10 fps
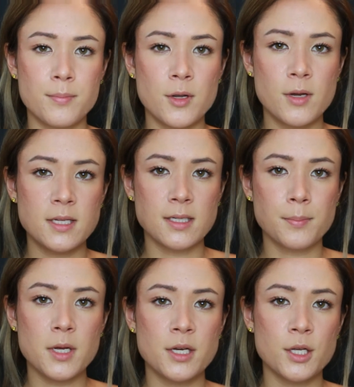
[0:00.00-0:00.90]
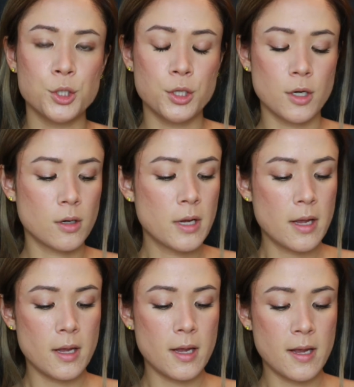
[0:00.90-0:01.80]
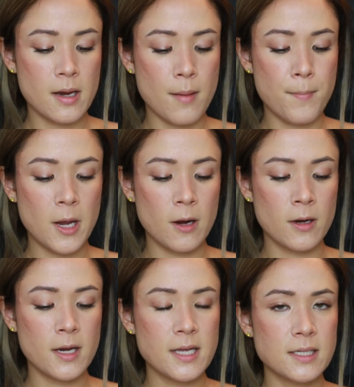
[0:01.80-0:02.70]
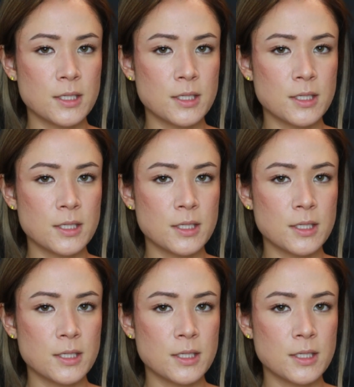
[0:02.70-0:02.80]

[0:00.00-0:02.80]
Beauty's lip conditioner in Paradise.